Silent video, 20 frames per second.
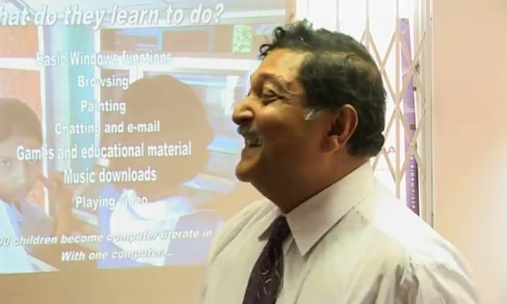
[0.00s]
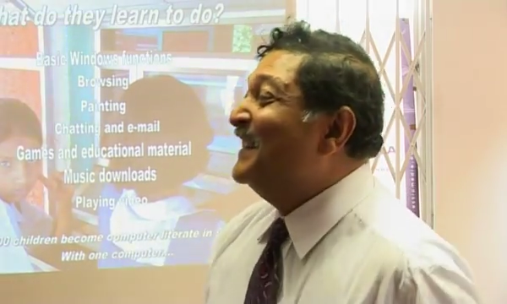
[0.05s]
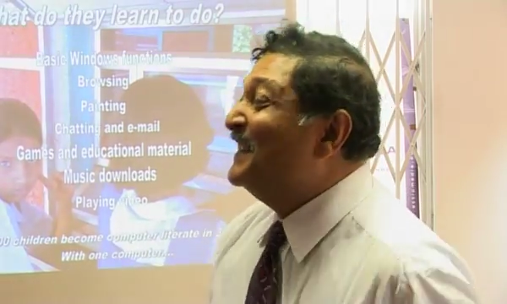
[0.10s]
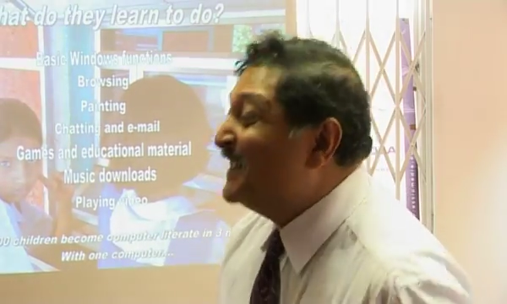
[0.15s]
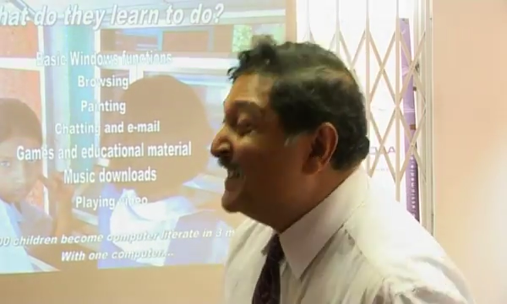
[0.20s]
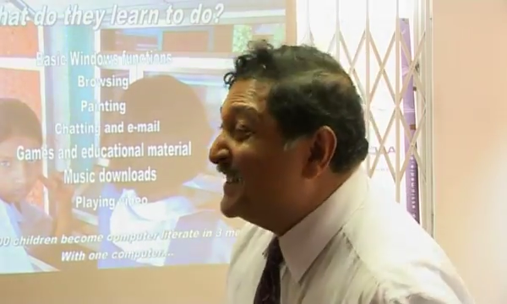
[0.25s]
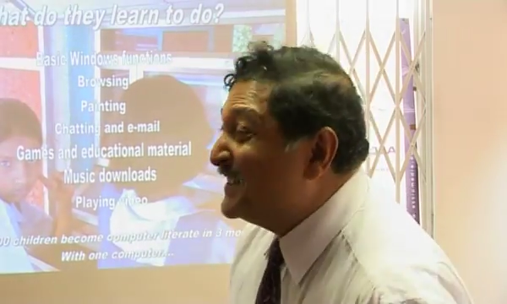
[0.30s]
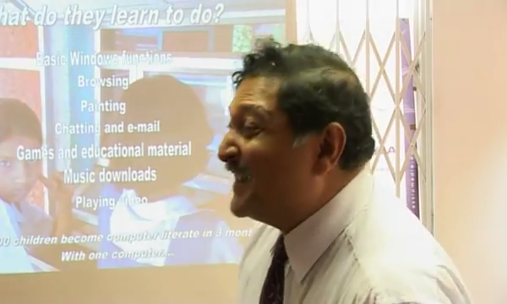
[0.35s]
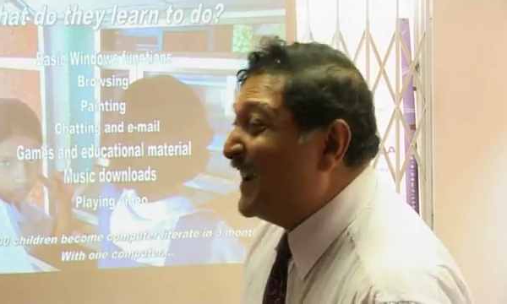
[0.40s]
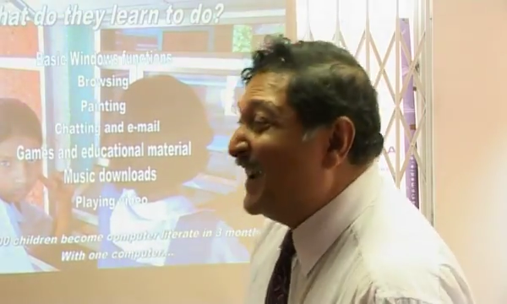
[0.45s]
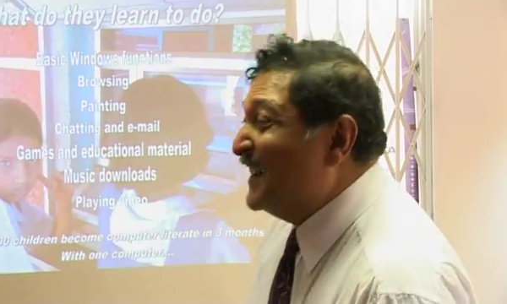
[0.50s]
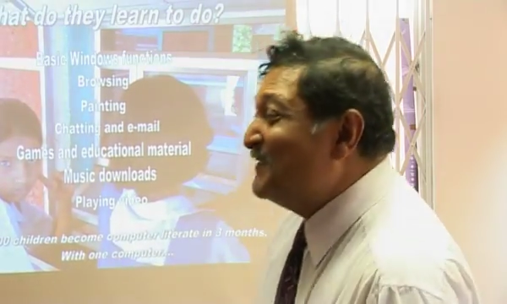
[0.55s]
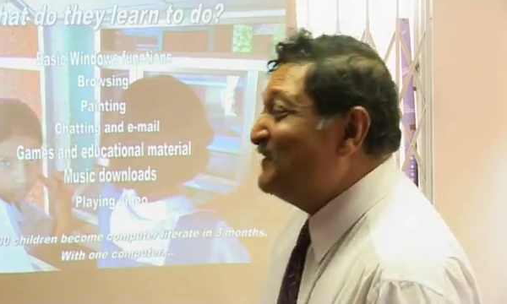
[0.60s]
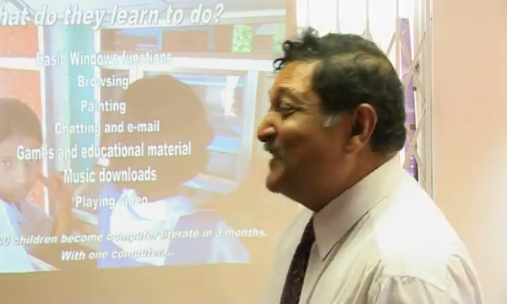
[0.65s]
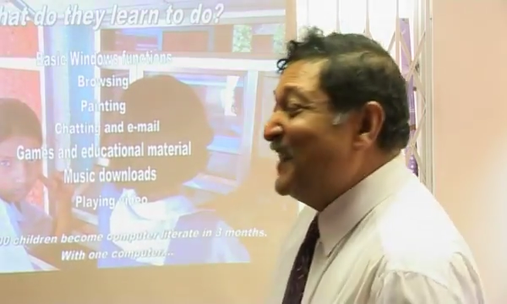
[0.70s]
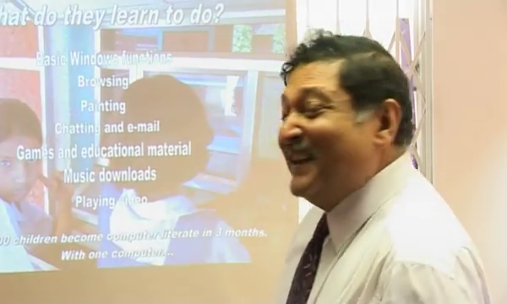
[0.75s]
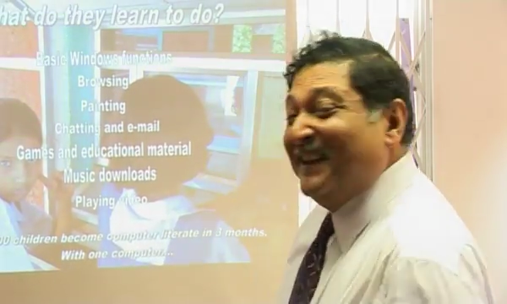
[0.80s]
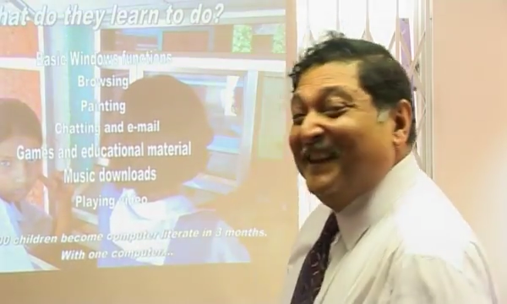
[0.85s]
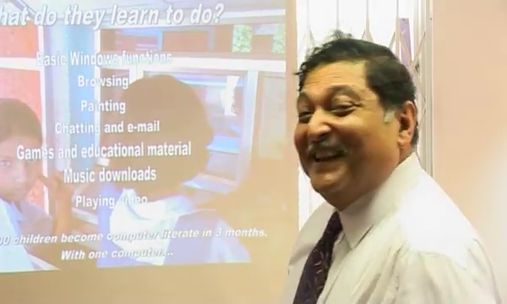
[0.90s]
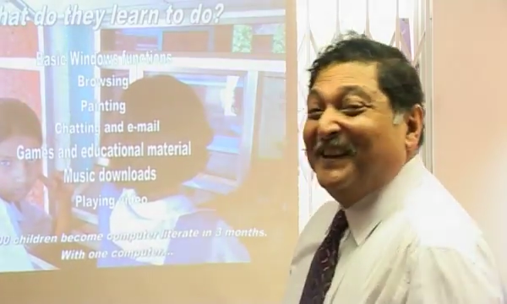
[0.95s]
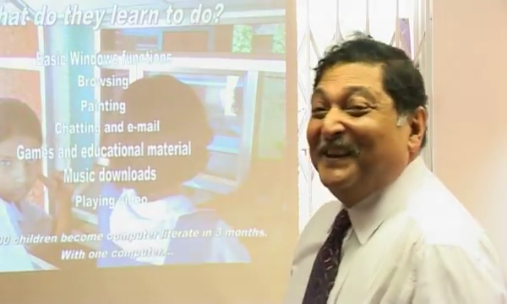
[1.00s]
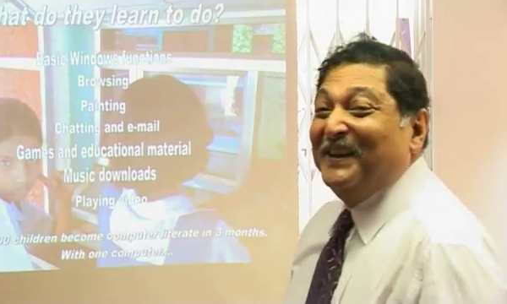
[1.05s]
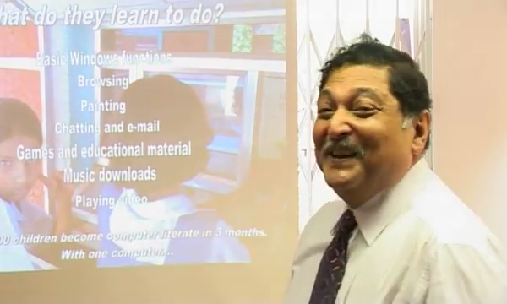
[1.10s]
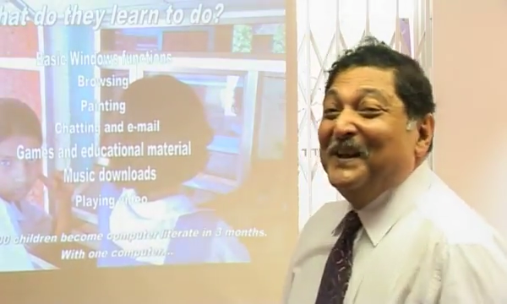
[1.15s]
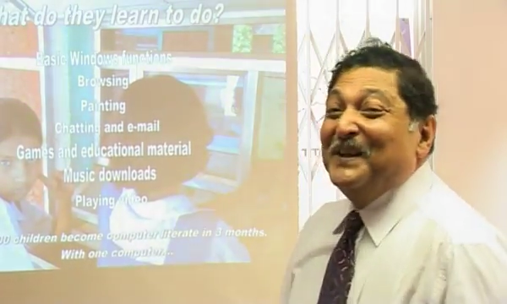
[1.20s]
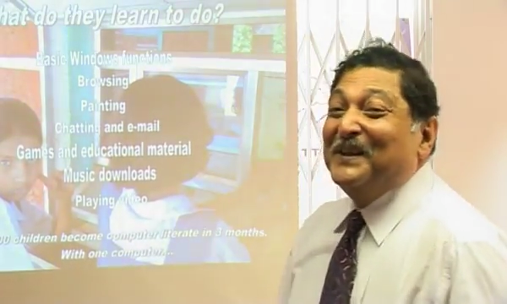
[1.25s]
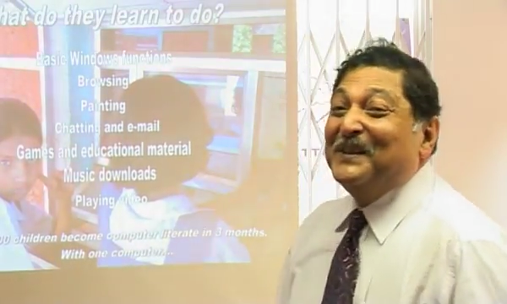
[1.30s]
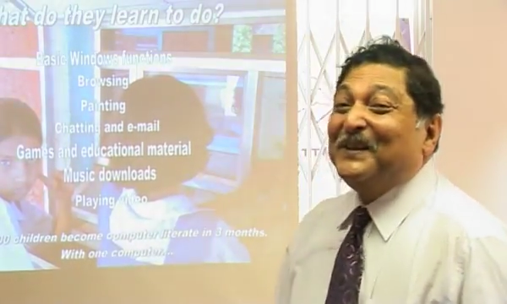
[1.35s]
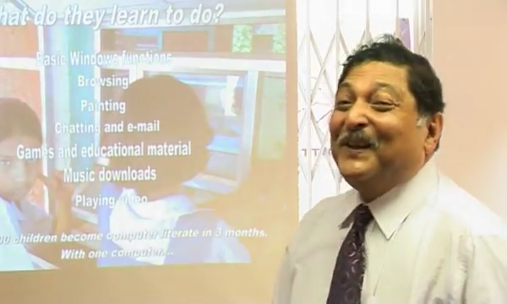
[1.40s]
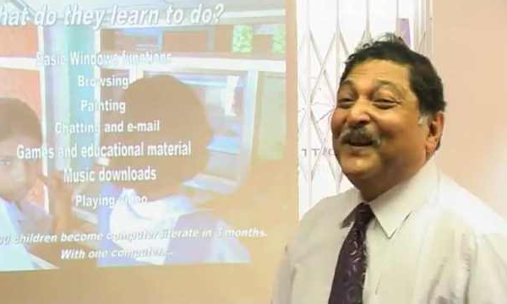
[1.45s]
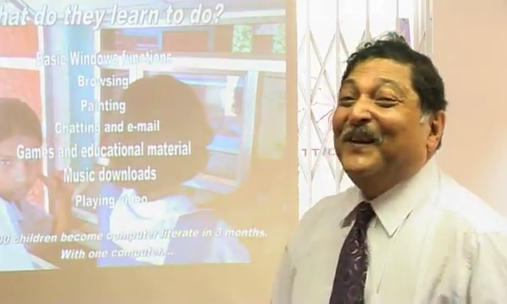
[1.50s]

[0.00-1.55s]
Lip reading: they start playing it.